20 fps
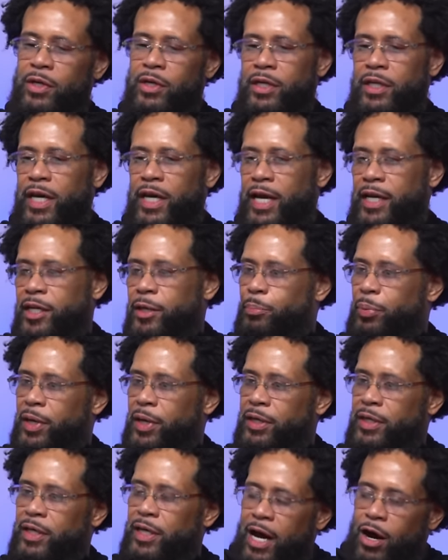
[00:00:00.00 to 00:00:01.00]

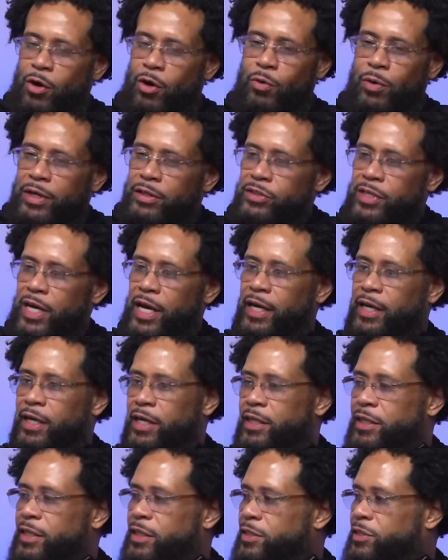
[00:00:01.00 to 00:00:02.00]
independent. I always say
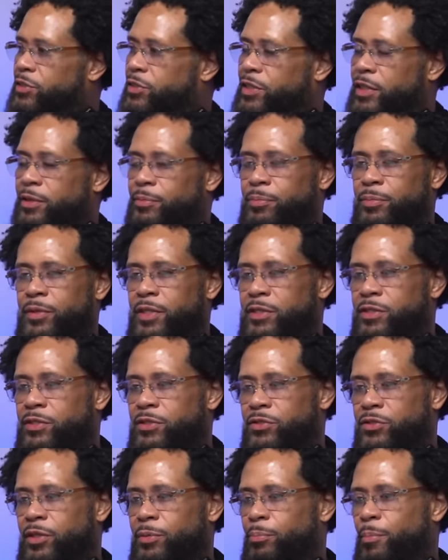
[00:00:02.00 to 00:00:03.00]
this is the this
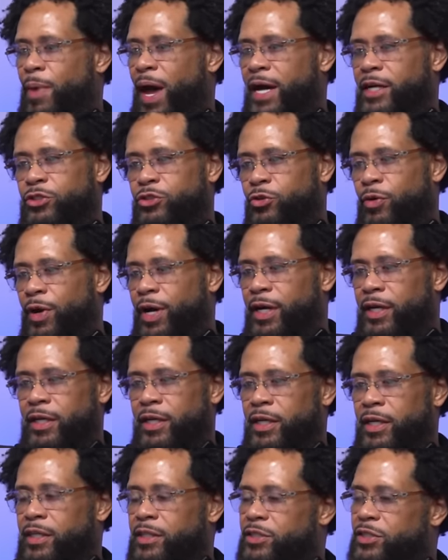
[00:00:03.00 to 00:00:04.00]
is the Mac Dre
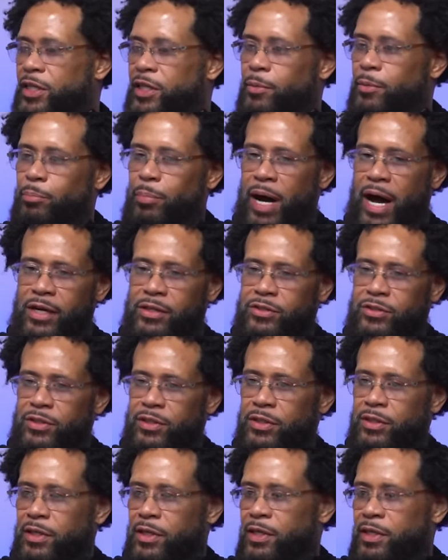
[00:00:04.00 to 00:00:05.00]
shit of
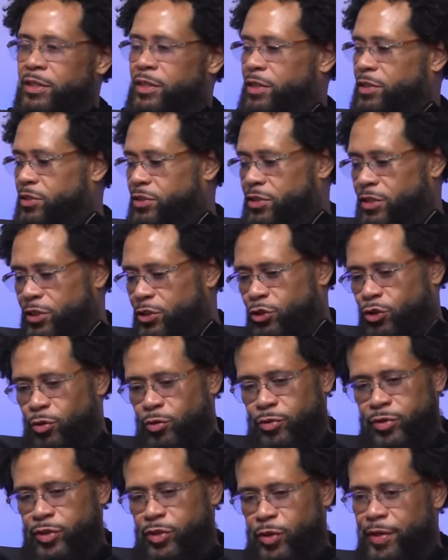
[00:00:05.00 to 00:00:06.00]
boxing. This is the Too
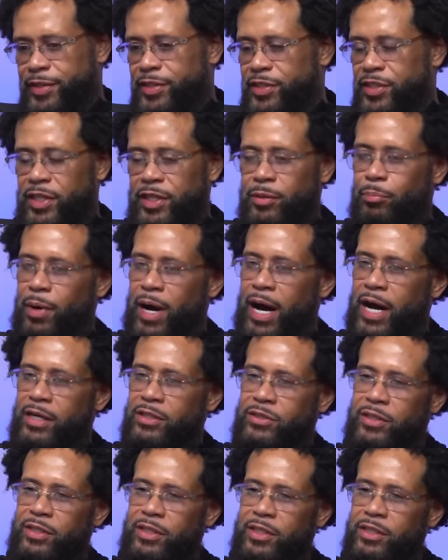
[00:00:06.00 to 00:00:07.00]
Short shit of
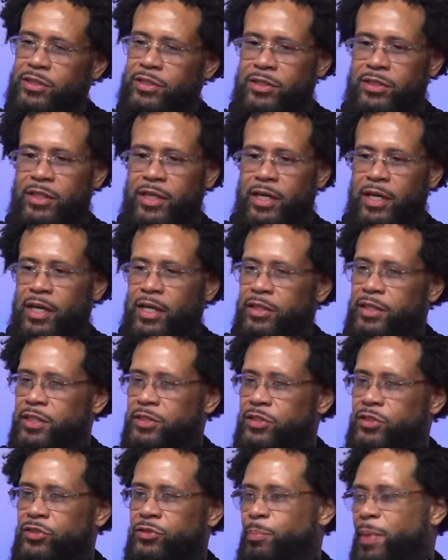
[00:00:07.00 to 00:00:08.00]
boxing. This is this
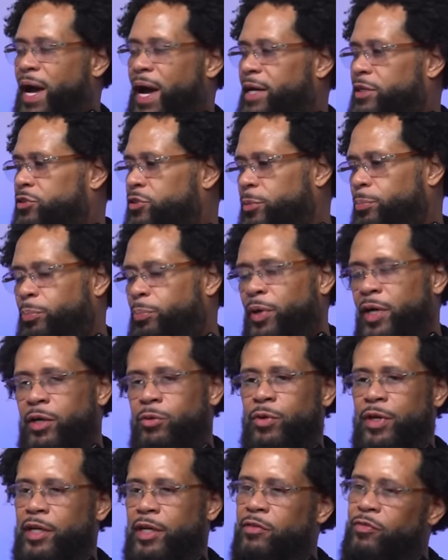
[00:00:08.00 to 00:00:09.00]
is Master P
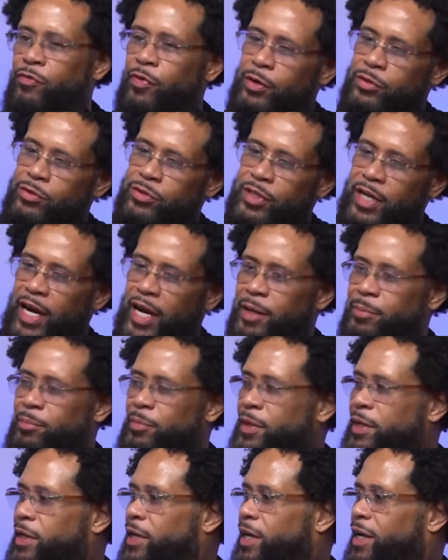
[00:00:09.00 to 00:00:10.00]
when he first came
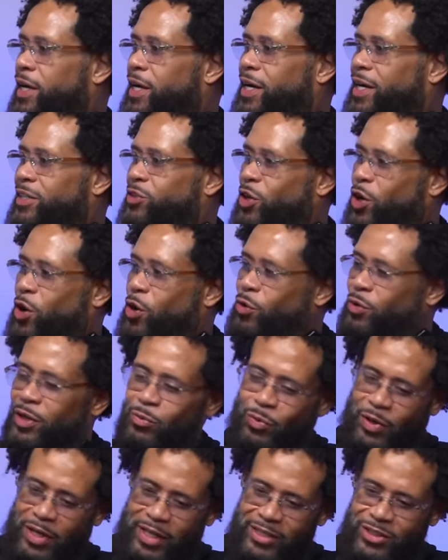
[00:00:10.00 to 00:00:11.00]
uh, to Oakland
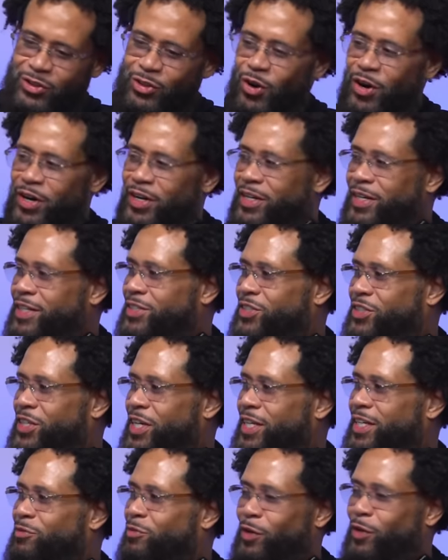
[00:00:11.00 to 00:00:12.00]
when he started his
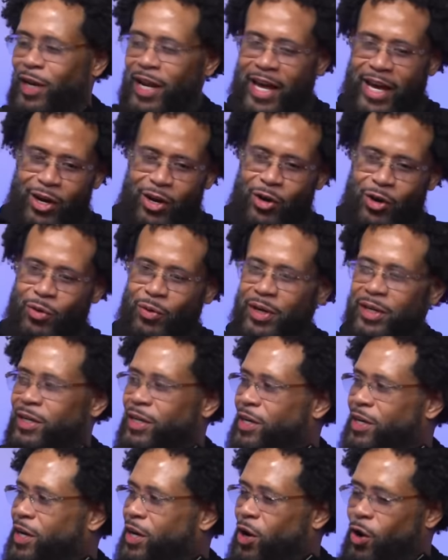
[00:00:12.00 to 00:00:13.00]
shit in Vallejo and
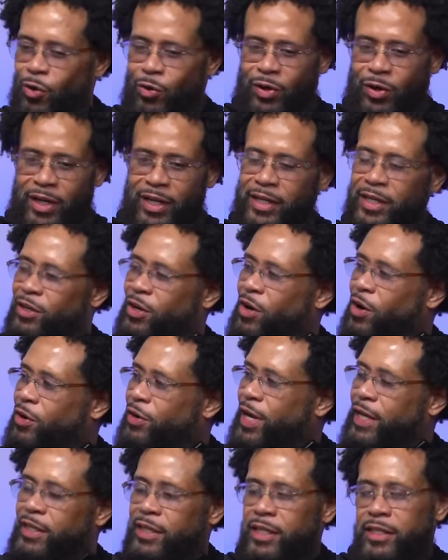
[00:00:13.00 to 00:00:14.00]
Oakland and all
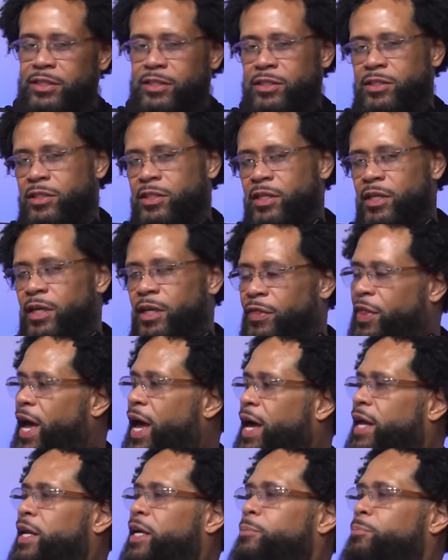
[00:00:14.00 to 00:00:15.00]
that. This is
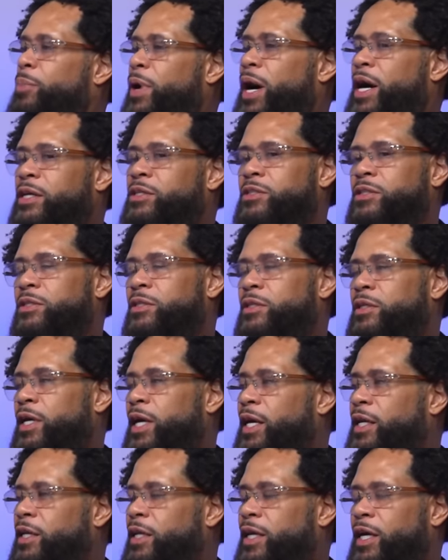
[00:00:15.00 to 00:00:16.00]
that and boxing,
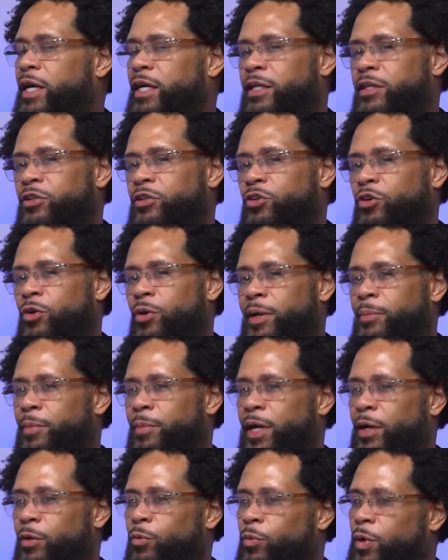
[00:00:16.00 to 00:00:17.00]
and and you know what I
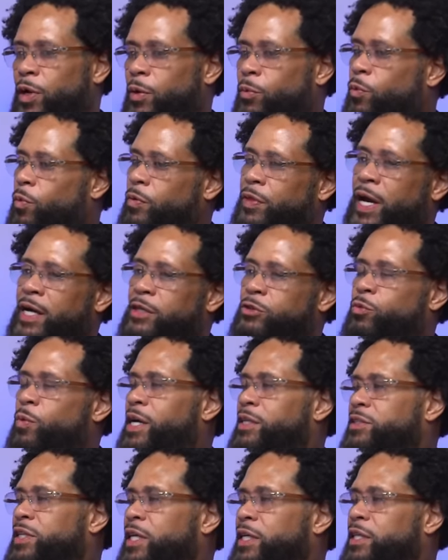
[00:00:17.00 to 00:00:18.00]
mean. That's why I
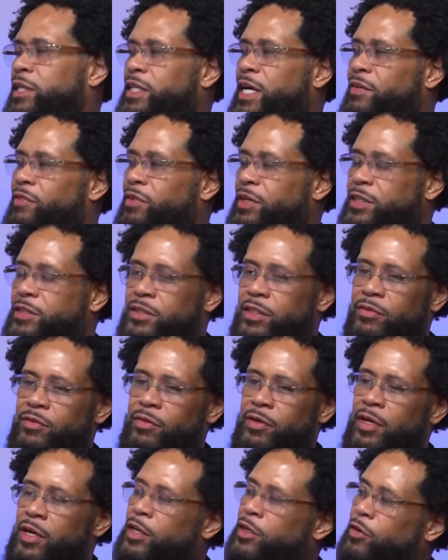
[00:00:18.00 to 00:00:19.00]
say the Devin is the
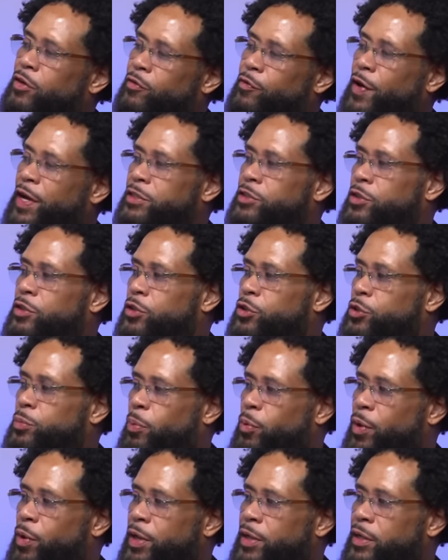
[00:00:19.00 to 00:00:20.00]
the face of the
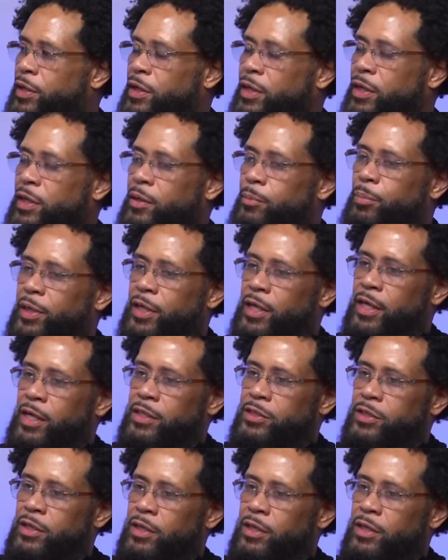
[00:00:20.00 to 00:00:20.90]
sport because